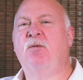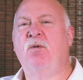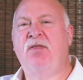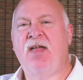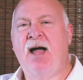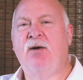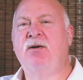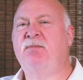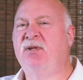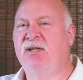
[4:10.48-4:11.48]
without
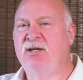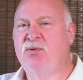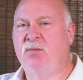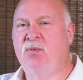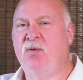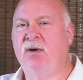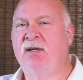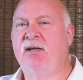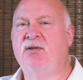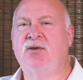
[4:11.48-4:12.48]
a police
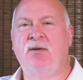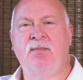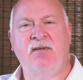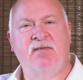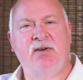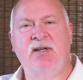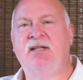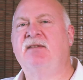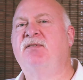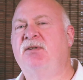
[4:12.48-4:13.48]
report, it's going to be very
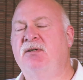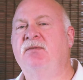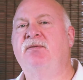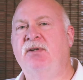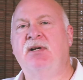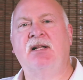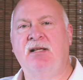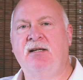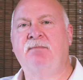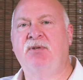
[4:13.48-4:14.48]
difficult for you to
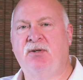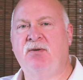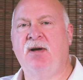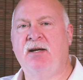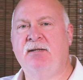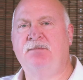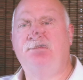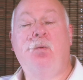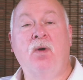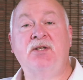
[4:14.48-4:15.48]
clean up your credit.
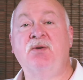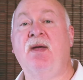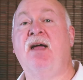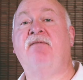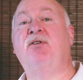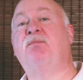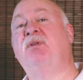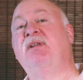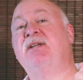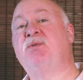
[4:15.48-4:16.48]
Once you have your
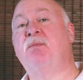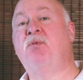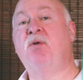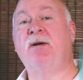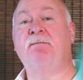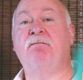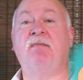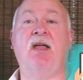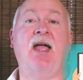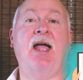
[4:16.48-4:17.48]
police report
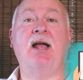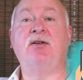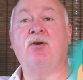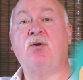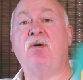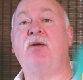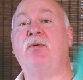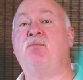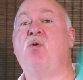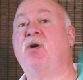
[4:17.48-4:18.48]
and your credit
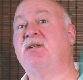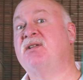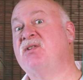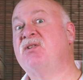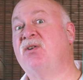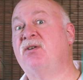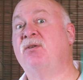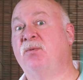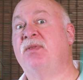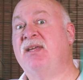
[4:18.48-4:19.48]
reports
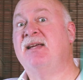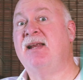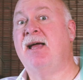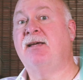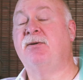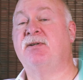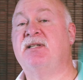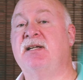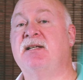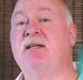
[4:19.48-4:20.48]
circled with the
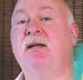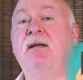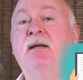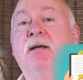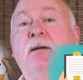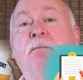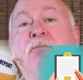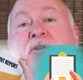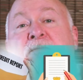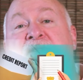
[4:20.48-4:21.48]
inaccuracies,
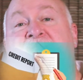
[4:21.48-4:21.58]
put them